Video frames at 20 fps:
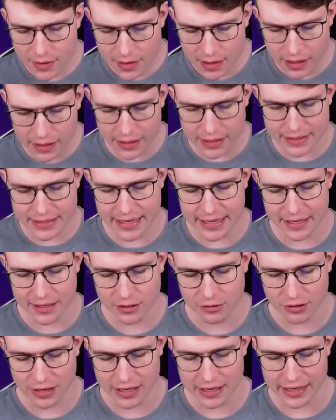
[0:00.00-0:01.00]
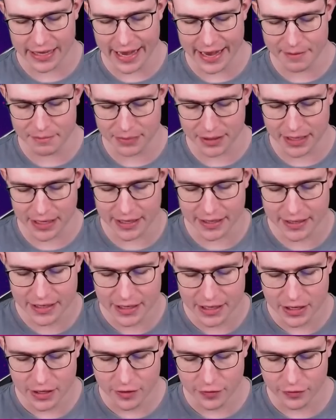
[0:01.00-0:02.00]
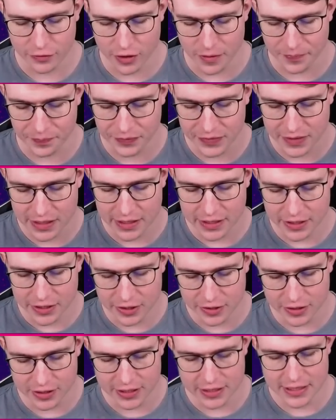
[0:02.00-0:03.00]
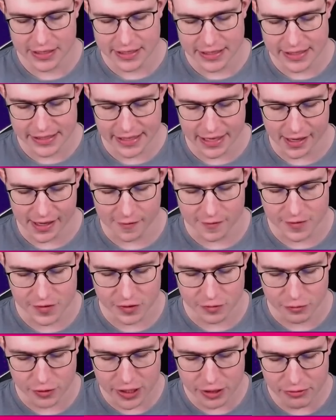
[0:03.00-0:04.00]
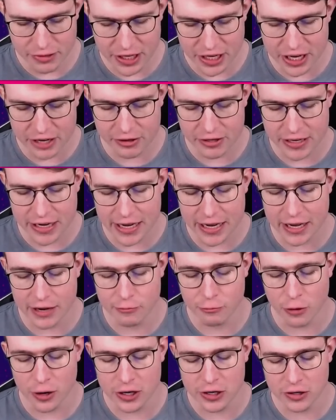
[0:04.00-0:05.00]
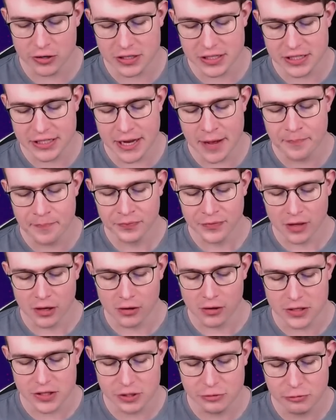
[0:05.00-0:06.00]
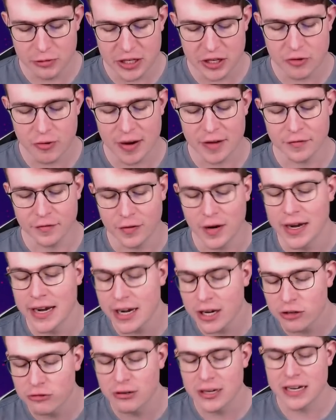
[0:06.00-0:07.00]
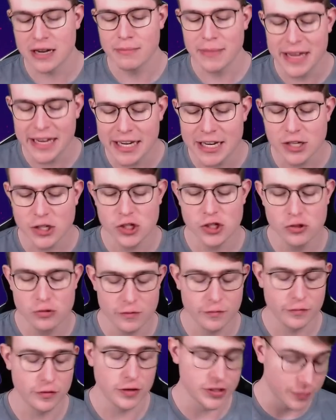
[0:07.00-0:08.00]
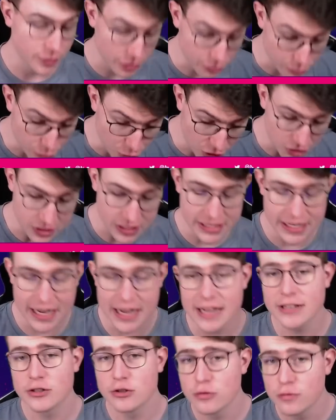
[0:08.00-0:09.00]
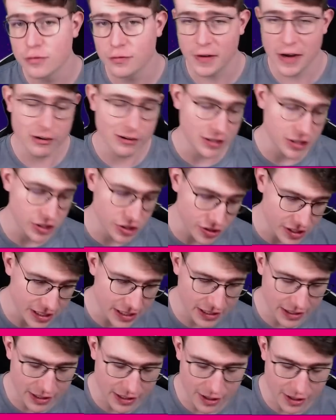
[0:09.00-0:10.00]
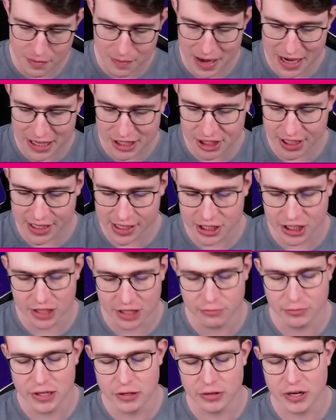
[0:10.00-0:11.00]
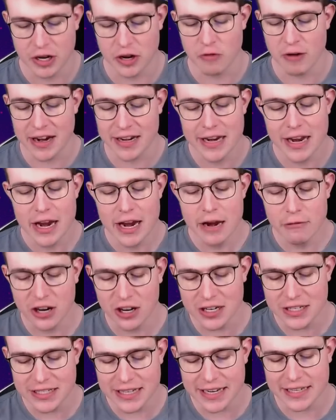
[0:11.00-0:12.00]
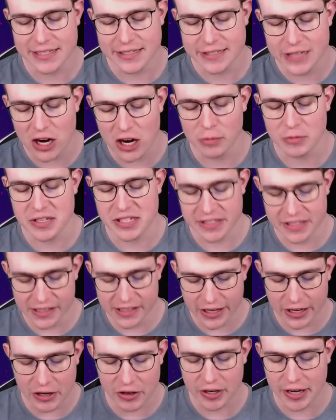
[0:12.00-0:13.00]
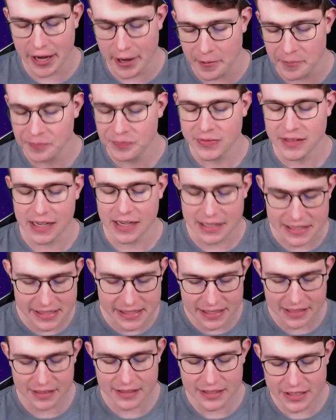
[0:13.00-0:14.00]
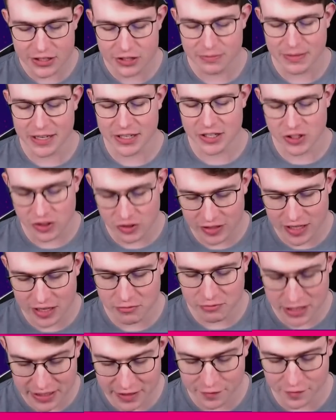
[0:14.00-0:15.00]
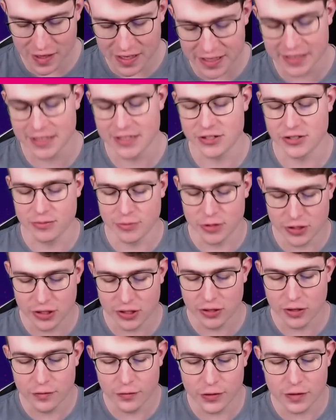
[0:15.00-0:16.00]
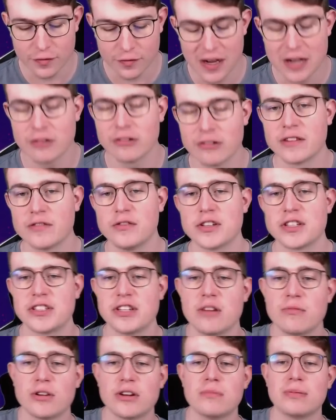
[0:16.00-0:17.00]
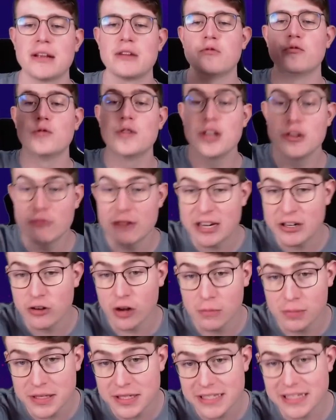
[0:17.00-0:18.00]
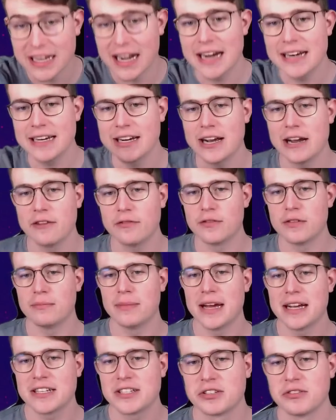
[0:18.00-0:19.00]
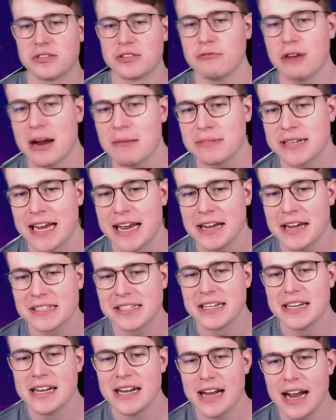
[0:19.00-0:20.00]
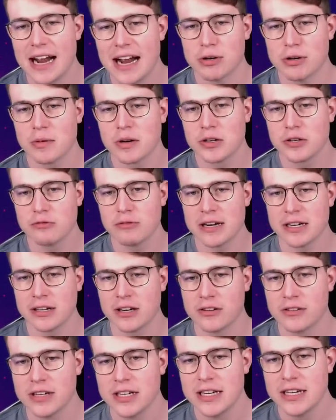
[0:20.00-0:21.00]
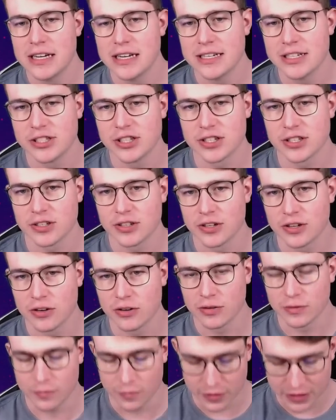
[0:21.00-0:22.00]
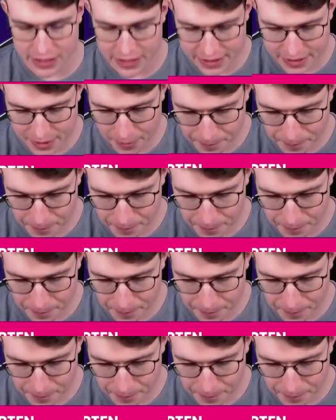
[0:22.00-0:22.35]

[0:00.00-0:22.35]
like take a look at the gameplay from yourself. So really good Royale here. Also really great Firecracker, making sure first of all the Royale tank, 2 Firecracker shots kill off the Magic Archer, and we're looking great. We're gonna take his tower. We still know, okay, I still need to make sure that we're defending this. So I'm just gonna go for the Firecracker first. Now I'm gonna play really great Goblins, kiting everything back, so the Ram tanks. And what I'm gonna do right now is just gonna go in for this.